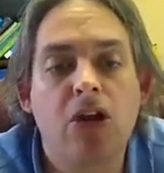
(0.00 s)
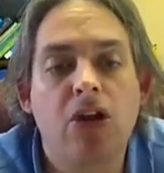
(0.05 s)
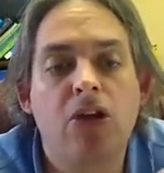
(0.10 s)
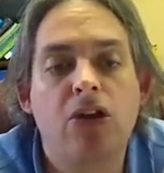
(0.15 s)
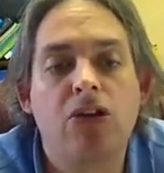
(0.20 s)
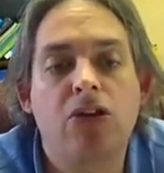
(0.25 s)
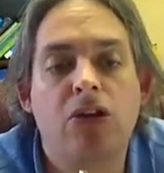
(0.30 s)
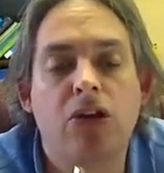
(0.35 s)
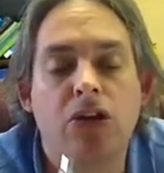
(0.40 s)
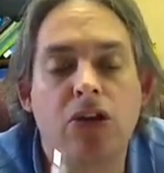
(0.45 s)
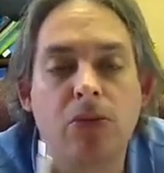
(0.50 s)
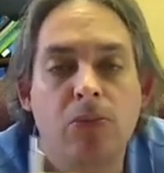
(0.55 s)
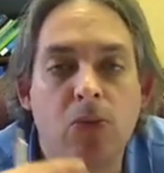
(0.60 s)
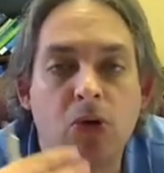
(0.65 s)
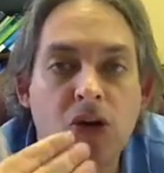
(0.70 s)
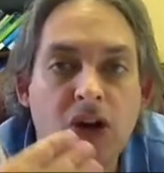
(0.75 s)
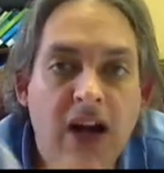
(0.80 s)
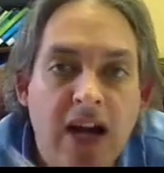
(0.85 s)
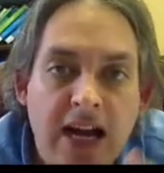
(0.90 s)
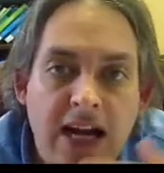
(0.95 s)
So the
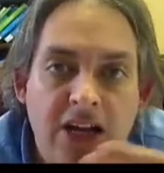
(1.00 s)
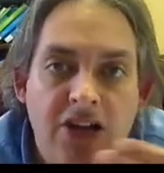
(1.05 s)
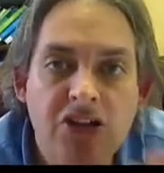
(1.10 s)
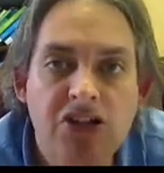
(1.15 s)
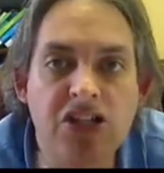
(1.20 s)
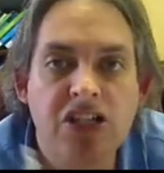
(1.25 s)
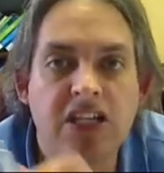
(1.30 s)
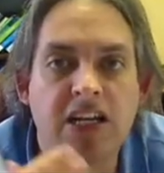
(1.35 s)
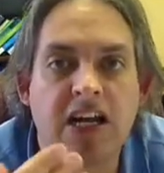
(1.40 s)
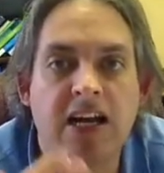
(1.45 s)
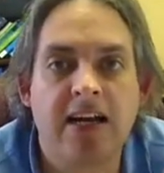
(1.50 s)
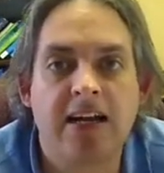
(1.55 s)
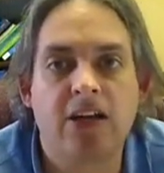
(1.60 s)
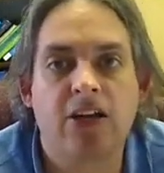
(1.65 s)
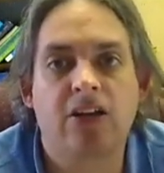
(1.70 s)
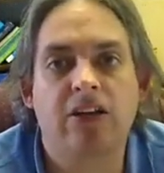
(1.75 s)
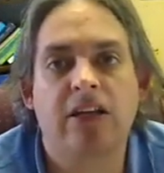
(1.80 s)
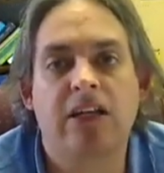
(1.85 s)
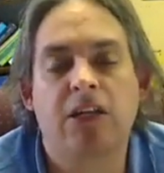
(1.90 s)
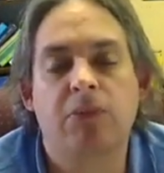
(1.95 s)
more hydrogen
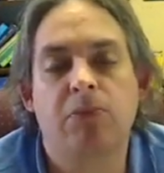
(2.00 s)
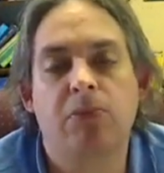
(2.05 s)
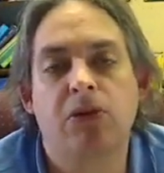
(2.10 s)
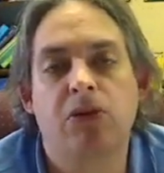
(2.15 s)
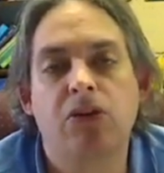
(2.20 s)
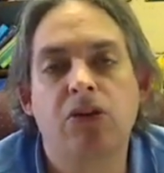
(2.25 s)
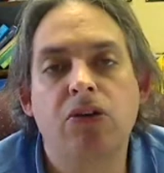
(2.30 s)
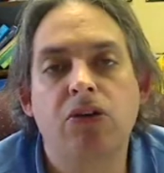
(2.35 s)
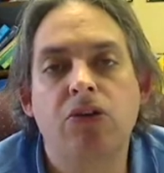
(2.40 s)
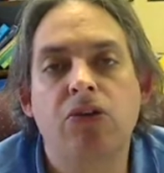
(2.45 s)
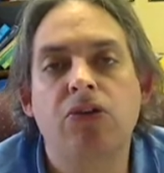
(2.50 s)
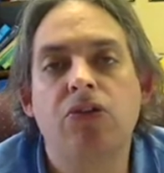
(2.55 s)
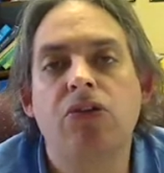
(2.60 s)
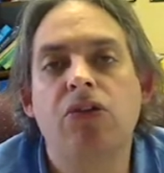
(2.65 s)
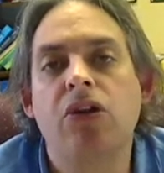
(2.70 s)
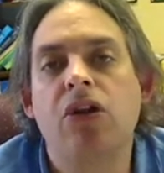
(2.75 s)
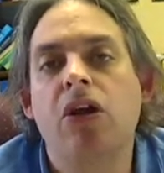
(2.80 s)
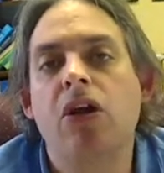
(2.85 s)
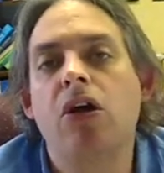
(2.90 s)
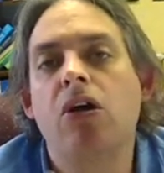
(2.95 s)
ion that's produced,
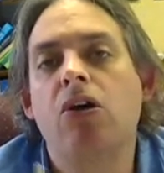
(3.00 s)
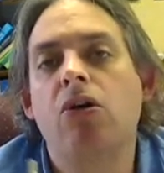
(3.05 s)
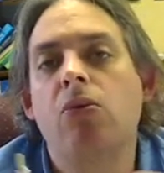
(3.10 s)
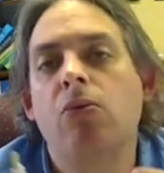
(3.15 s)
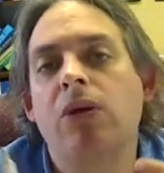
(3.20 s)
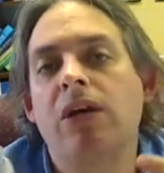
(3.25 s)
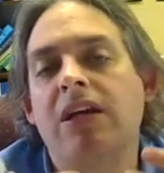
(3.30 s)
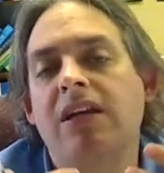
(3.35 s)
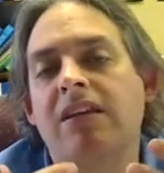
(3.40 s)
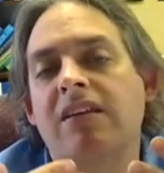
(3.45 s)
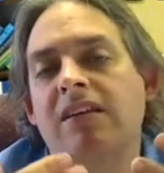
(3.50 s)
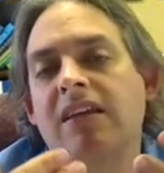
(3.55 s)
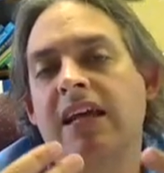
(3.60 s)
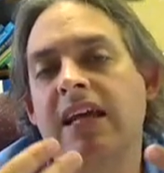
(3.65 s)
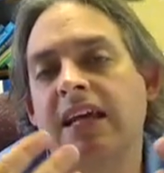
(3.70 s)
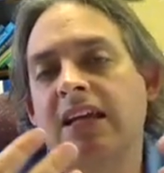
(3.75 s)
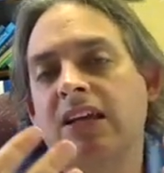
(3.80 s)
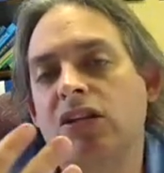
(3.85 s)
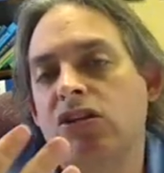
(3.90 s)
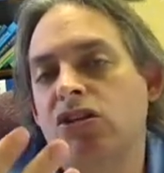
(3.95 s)
we could
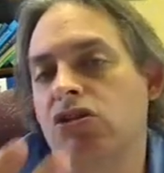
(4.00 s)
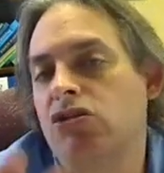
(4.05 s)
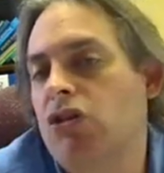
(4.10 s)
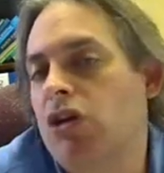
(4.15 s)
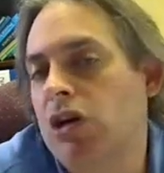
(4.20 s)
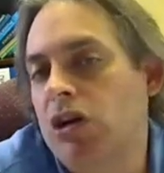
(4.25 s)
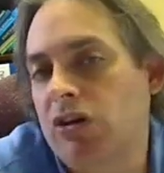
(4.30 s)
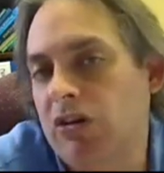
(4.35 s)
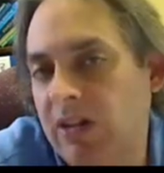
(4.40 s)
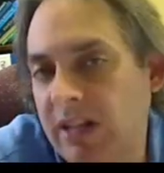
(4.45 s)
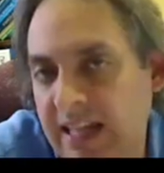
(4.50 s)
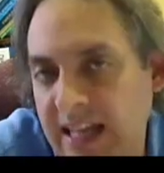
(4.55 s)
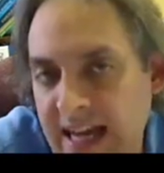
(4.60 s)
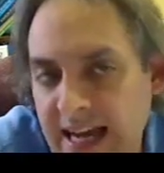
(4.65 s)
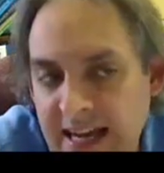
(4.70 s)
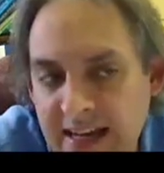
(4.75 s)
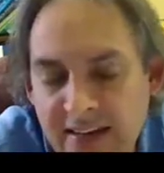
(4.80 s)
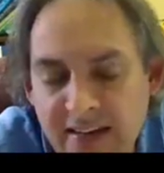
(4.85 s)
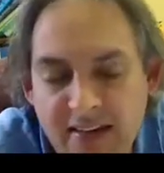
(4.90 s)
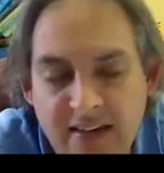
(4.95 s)
say the stronger the
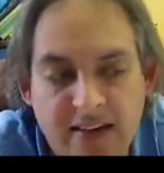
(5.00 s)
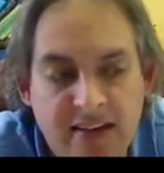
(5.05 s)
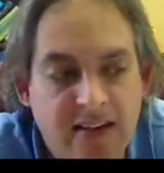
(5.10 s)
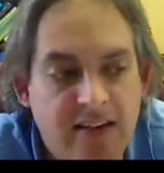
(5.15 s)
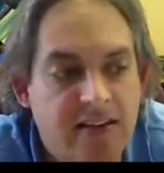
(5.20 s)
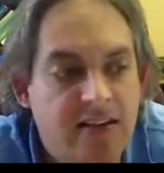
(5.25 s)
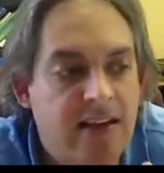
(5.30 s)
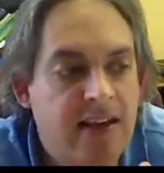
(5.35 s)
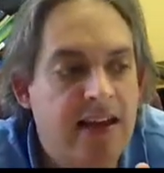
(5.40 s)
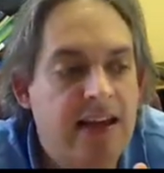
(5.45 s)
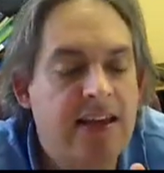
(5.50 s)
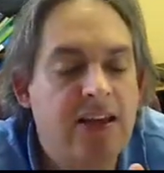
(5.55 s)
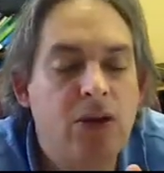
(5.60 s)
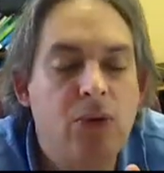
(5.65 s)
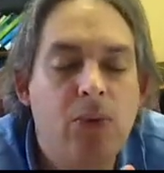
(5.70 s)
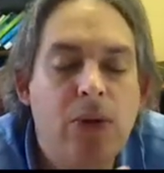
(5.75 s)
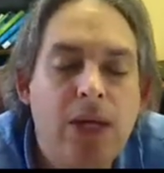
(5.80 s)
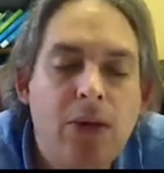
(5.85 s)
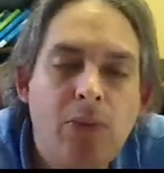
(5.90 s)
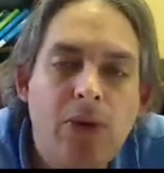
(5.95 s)
acid is. And the
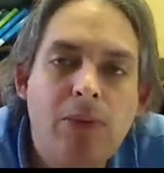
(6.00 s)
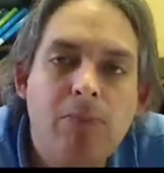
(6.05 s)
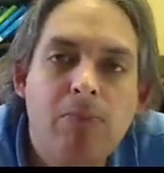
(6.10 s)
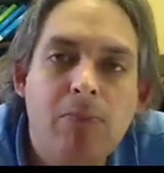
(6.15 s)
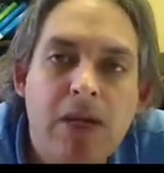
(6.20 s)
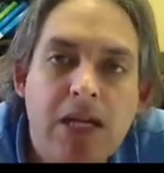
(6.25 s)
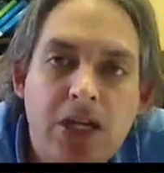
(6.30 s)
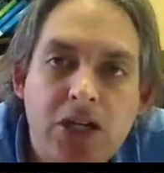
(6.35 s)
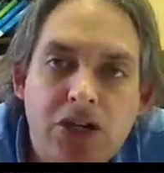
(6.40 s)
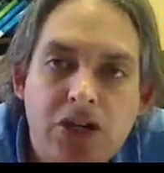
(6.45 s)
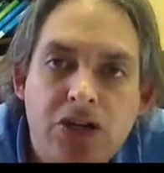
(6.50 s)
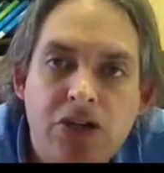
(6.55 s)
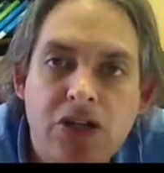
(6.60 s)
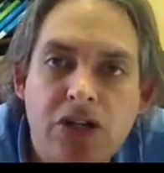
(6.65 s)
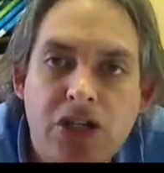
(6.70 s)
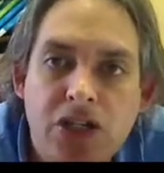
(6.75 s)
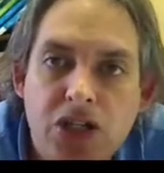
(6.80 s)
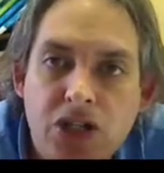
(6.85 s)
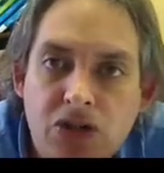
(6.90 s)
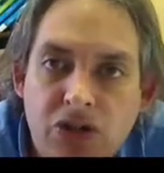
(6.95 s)
way we measure the
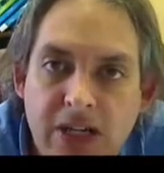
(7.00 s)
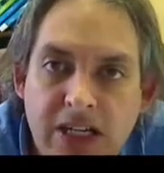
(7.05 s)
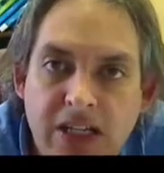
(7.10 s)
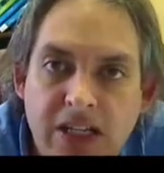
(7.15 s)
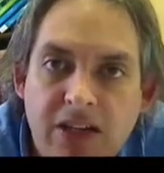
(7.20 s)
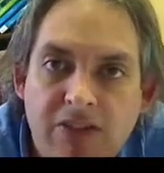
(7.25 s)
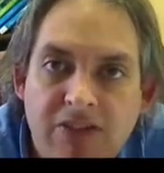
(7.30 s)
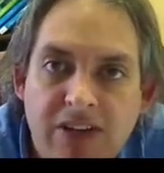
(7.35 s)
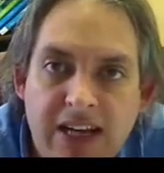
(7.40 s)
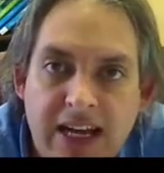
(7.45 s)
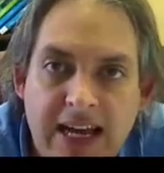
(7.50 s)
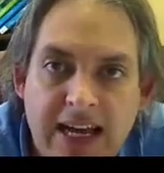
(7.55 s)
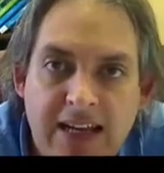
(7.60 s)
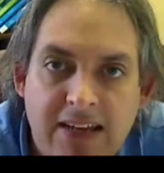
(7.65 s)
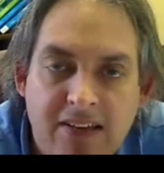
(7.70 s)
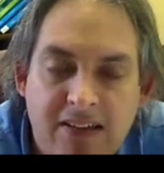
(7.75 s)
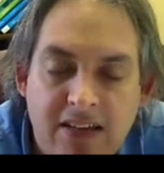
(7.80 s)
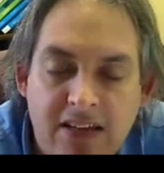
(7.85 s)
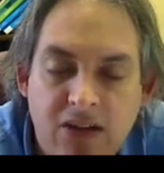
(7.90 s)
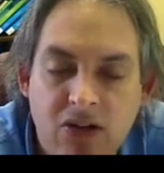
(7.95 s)
strength of an
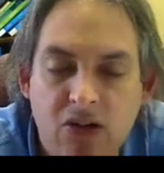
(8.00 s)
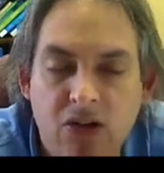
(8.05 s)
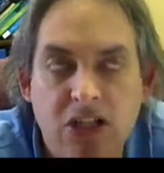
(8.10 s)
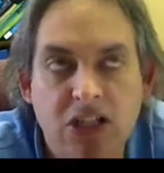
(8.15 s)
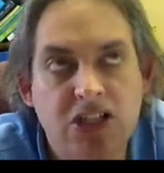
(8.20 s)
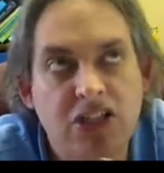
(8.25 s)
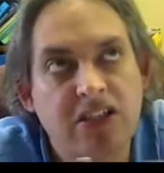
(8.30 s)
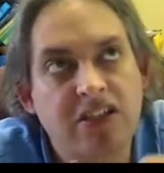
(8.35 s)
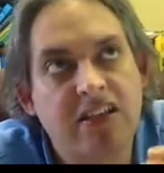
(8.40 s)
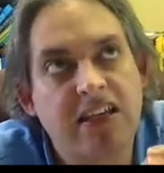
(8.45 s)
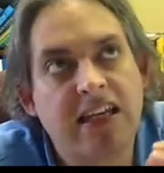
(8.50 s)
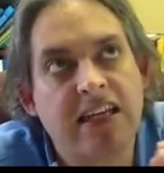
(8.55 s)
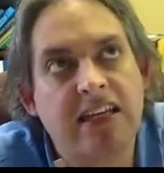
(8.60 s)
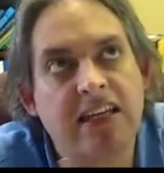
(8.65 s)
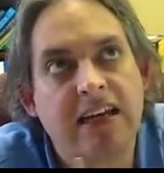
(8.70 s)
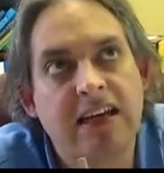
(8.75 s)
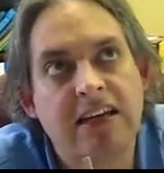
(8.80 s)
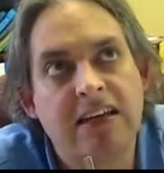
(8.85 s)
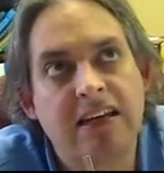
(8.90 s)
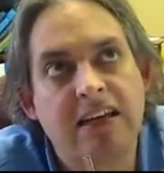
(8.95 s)
acid, or I should say
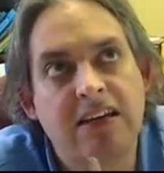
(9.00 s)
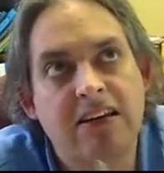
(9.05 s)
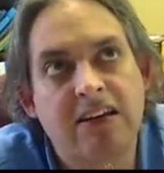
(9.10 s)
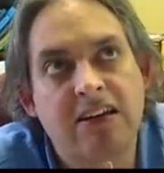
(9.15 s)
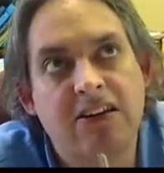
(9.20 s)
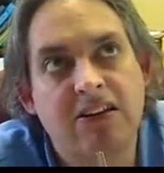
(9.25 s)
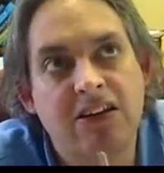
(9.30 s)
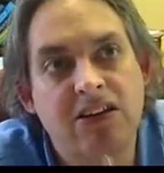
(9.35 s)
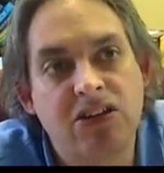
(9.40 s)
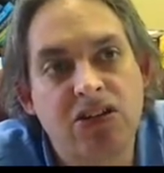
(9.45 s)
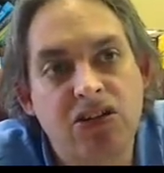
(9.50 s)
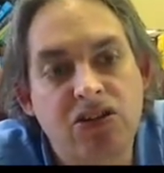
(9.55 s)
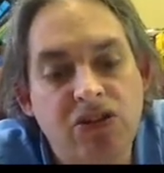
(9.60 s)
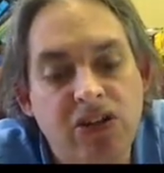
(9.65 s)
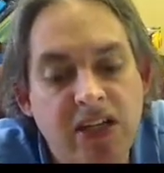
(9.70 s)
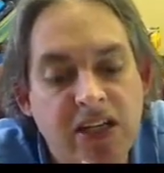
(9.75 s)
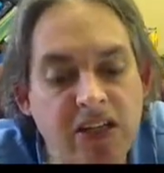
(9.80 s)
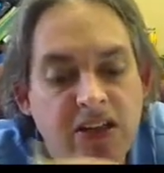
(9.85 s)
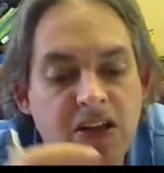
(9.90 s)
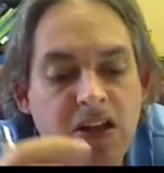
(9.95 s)
not necessarily
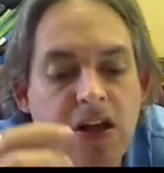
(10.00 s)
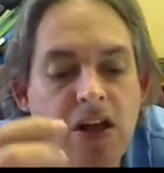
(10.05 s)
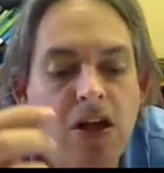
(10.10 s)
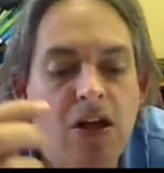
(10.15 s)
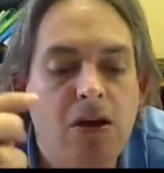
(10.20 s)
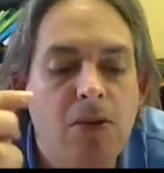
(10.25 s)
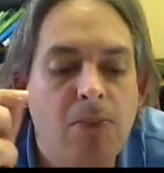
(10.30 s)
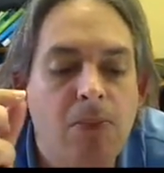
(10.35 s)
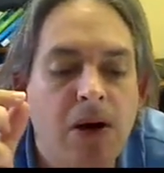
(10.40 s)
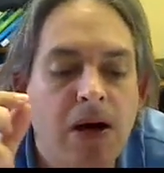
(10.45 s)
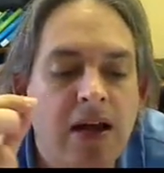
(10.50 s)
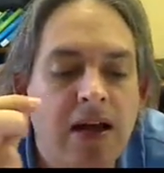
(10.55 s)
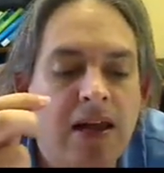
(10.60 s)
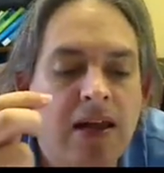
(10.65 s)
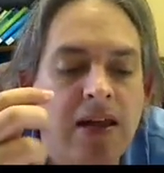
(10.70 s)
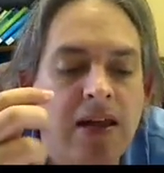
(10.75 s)
strength, but